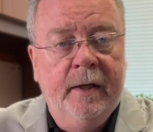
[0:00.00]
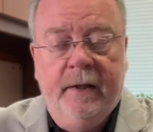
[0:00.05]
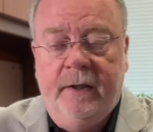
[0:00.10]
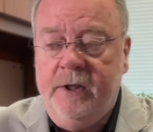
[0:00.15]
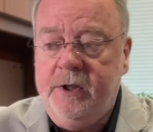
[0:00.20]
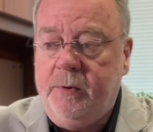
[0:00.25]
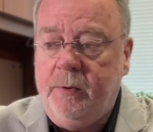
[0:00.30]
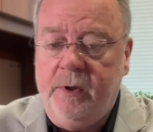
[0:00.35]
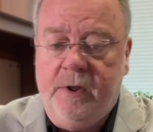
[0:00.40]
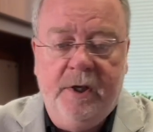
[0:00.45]

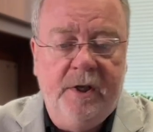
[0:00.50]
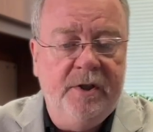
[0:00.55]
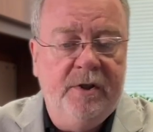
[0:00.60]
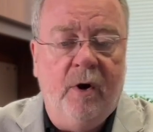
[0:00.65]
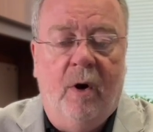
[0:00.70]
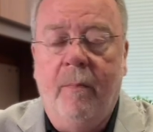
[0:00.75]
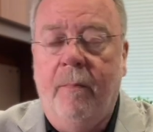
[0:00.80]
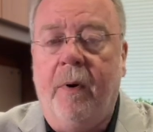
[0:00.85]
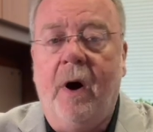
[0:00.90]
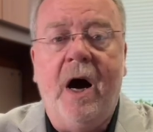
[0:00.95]
This was because
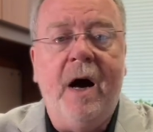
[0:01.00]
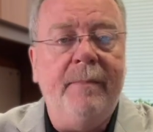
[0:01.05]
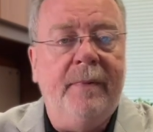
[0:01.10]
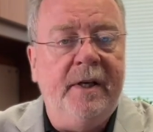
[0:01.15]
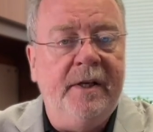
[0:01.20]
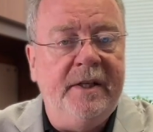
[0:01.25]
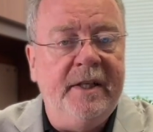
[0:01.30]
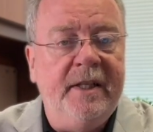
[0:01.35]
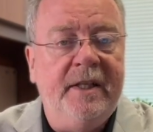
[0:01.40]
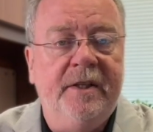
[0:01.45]

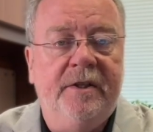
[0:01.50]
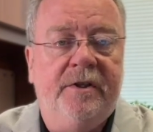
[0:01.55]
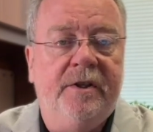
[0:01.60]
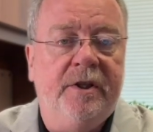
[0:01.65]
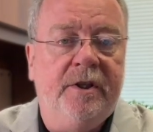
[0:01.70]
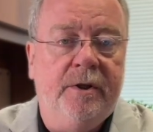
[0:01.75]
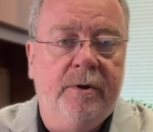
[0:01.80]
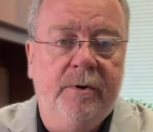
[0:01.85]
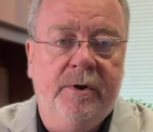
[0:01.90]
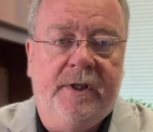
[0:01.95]
Obama needed to
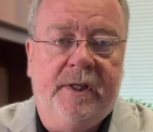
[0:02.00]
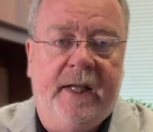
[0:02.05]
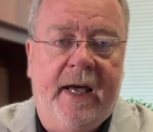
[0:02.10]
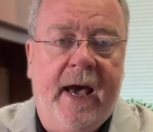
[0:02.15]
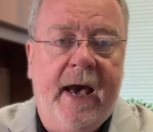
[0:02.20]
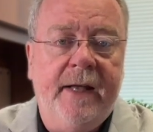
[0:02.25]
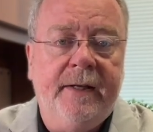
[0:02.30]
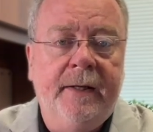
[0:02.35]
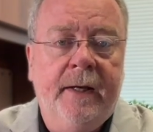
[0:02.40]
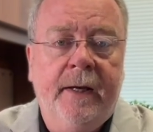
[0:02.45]
use
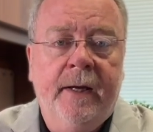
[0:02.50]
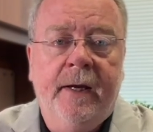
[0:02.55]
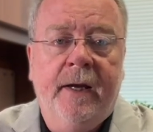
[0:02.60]
that.